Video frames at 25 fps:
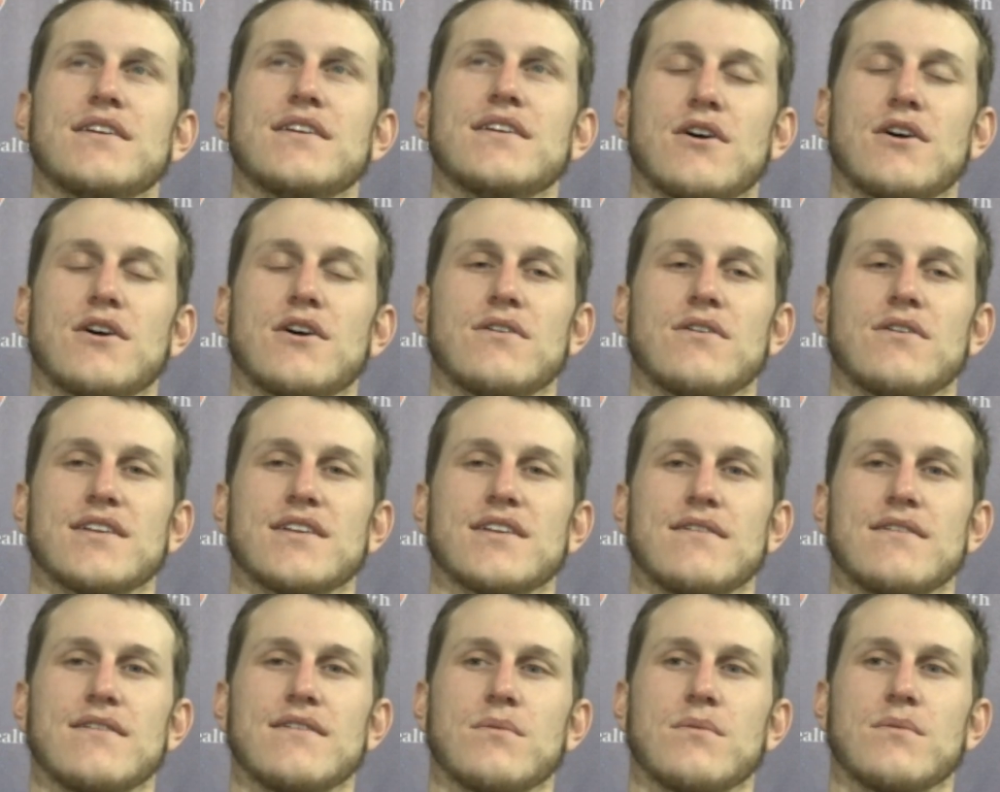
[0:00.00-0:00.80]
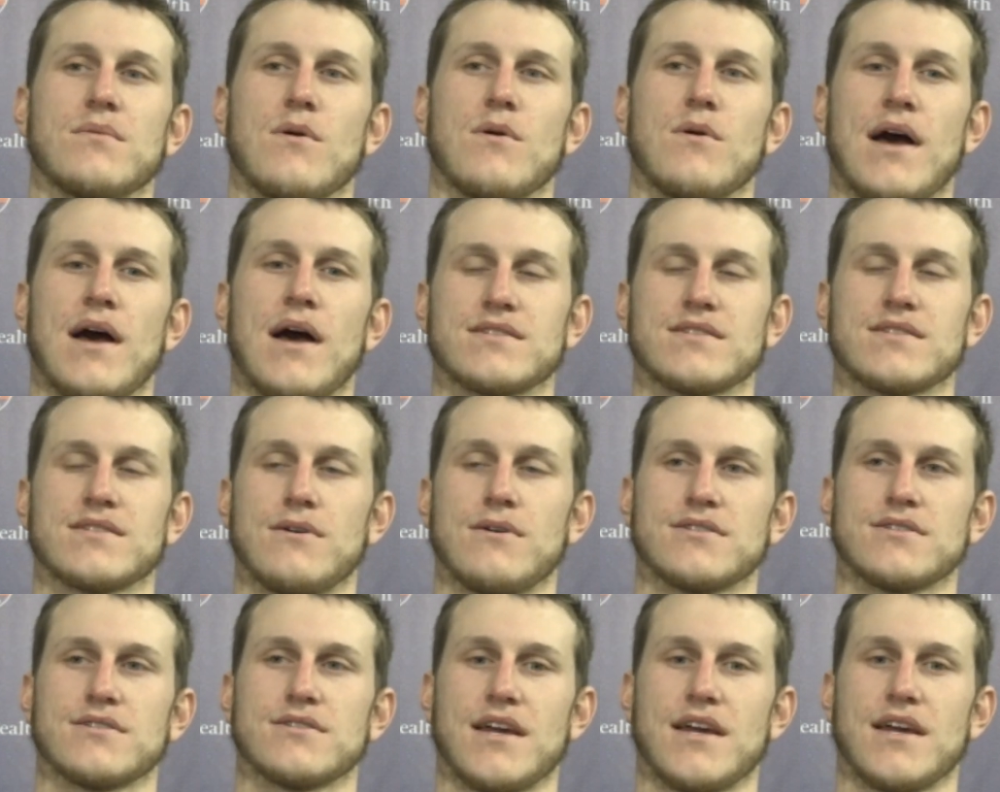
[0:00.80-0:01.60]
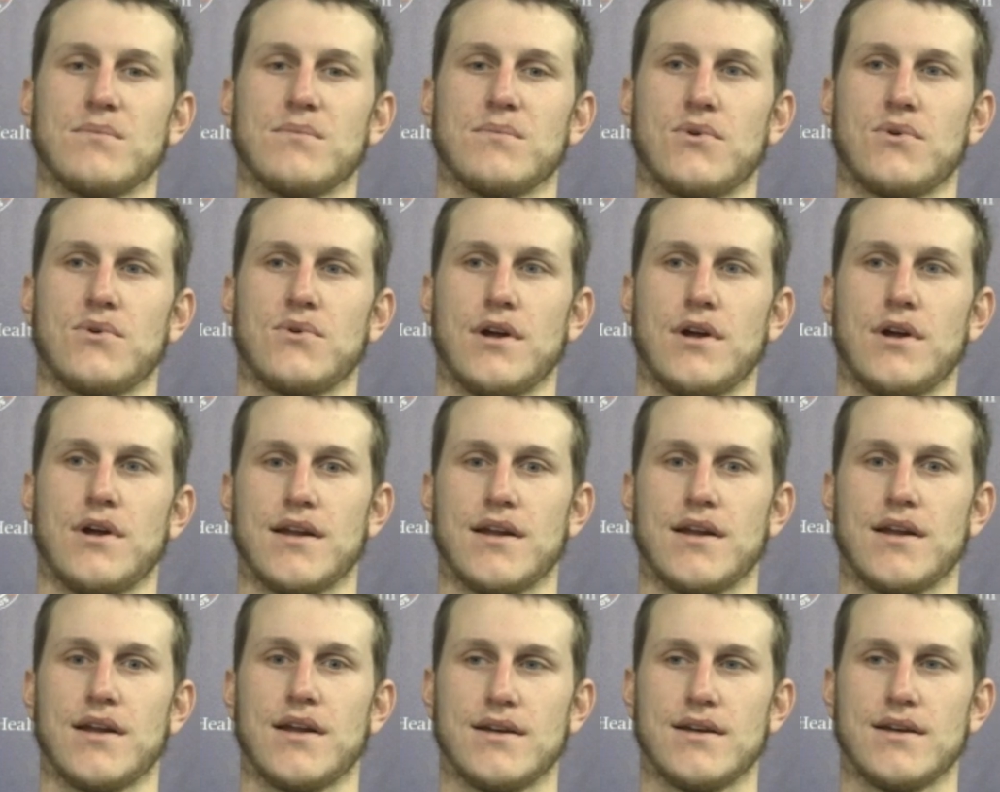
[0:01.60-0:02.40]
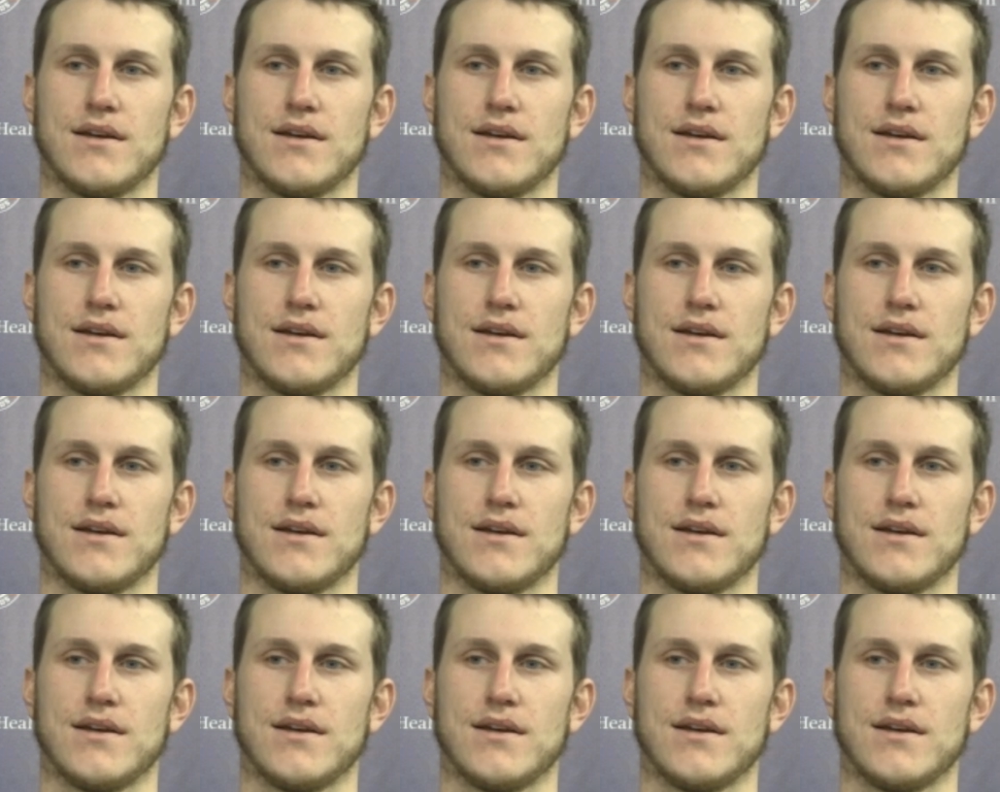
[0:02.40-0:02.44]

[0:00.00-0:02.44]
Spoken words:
you know, from a basketball standpoint,